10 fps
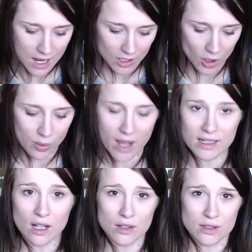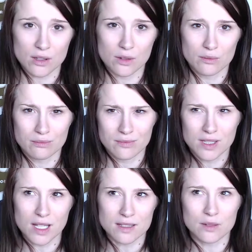your body also
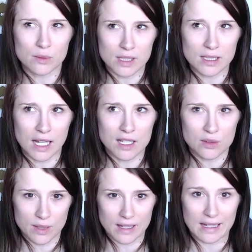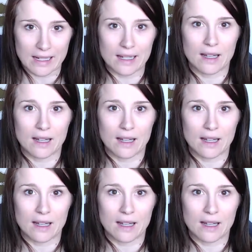doesn't really like doing like